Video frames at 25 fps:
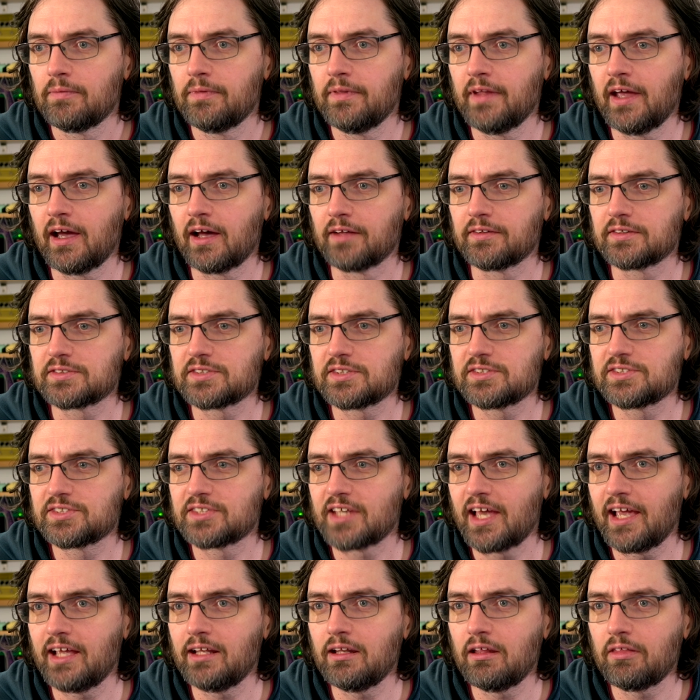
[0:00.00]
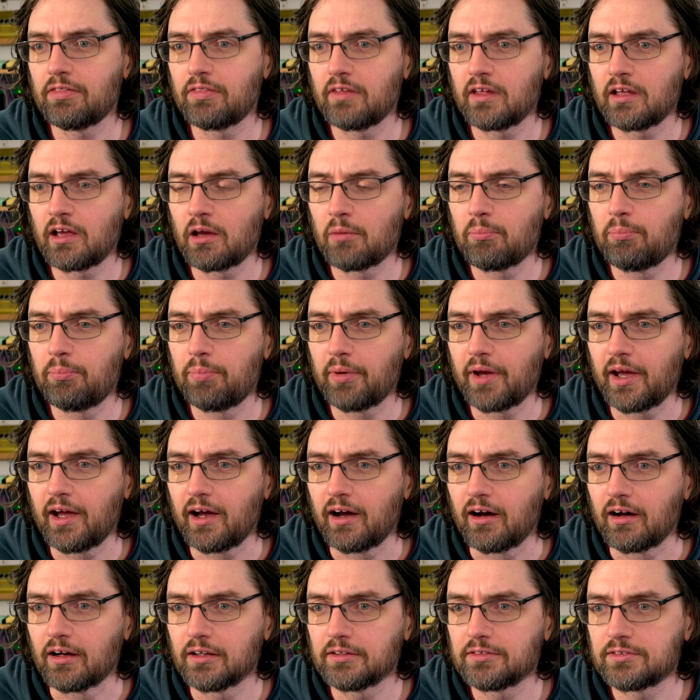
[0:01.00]
Now, does it say anything
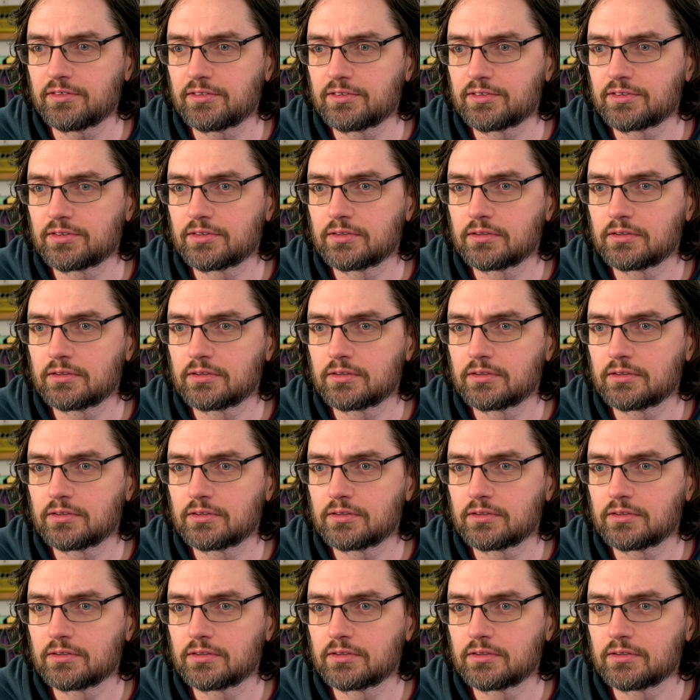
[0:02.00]
about